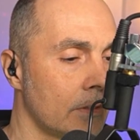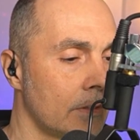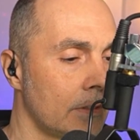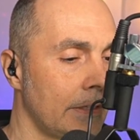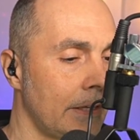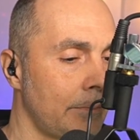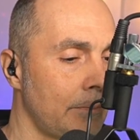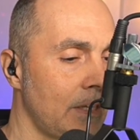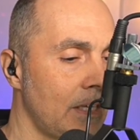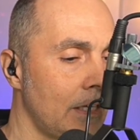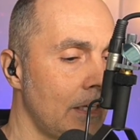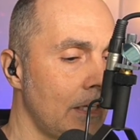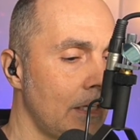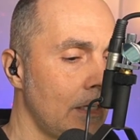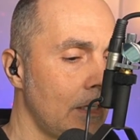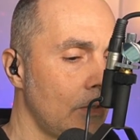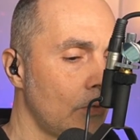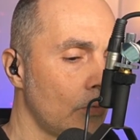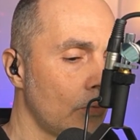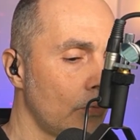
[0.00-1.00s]
Let
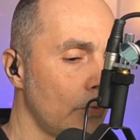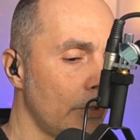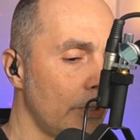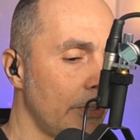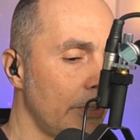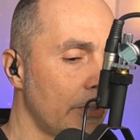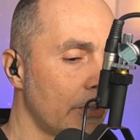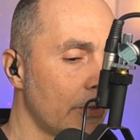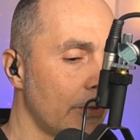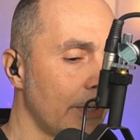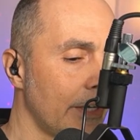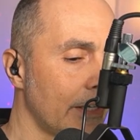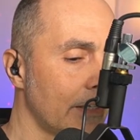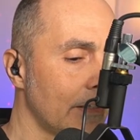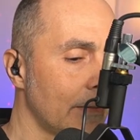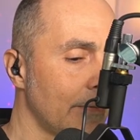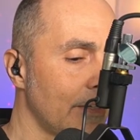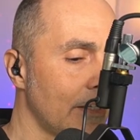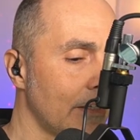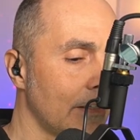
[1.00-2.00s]
me real quick.
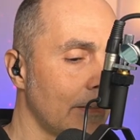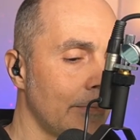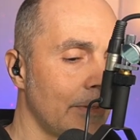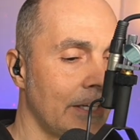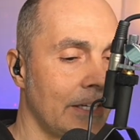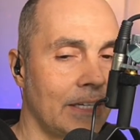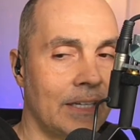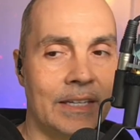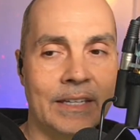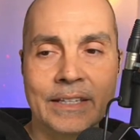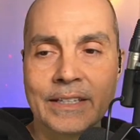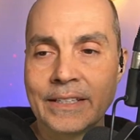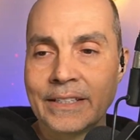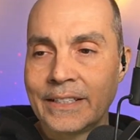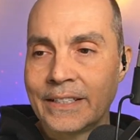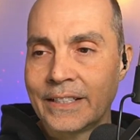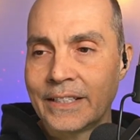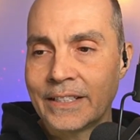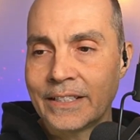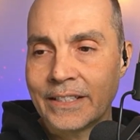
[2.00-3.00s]
Let me
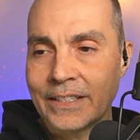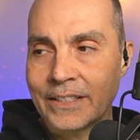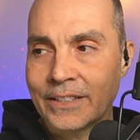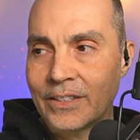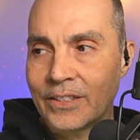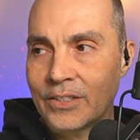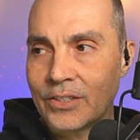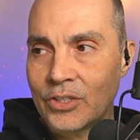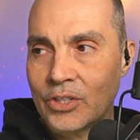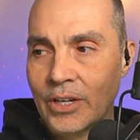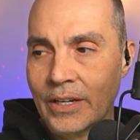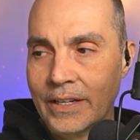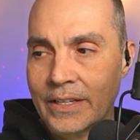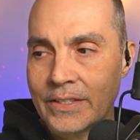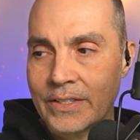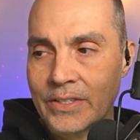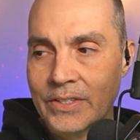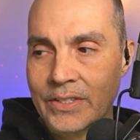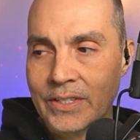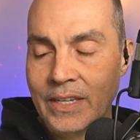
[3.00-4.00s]
check and
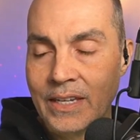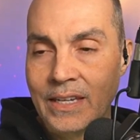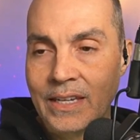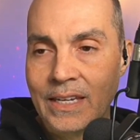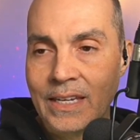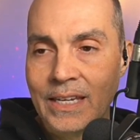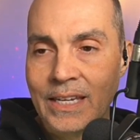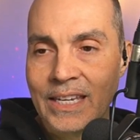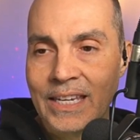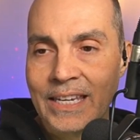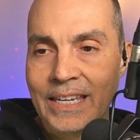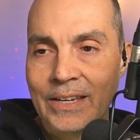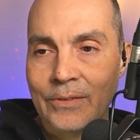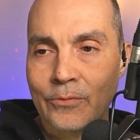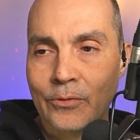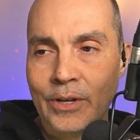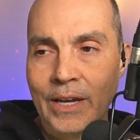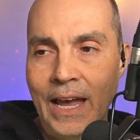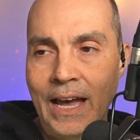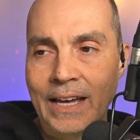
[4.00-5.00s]
see if
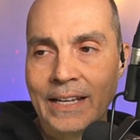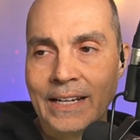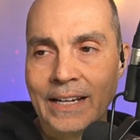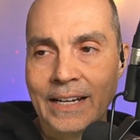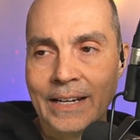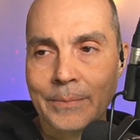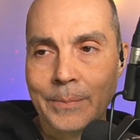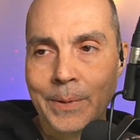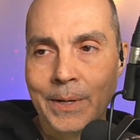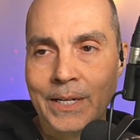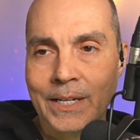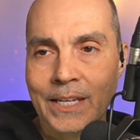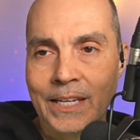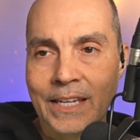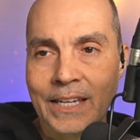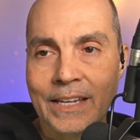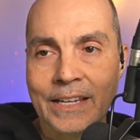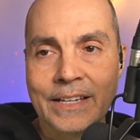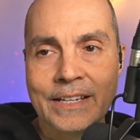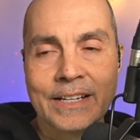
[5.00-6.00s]
we got anybody